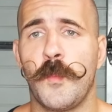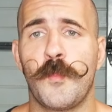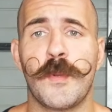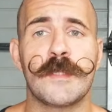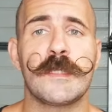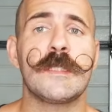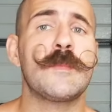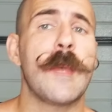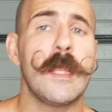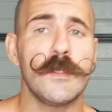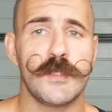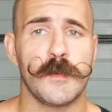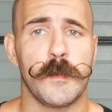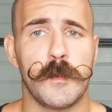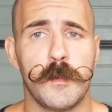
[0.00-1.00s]
Brussels,
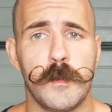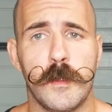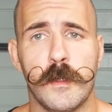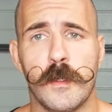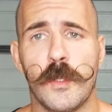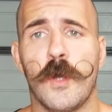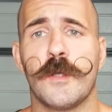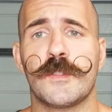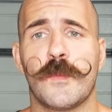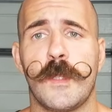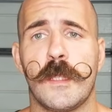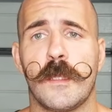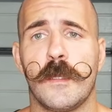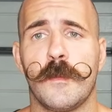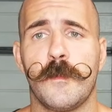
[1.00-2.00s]
Belgium last
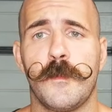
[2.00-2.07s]
week.